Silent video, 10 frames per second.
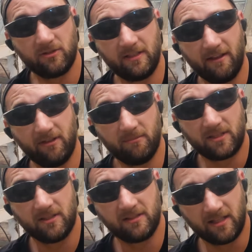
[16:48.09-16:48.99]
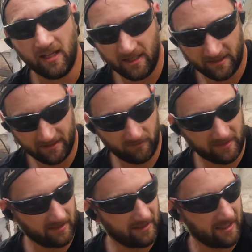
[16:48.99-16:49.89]
good effort, because then we
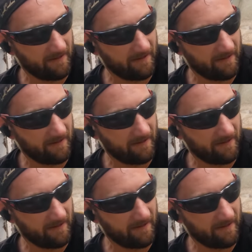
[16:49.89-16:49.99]
can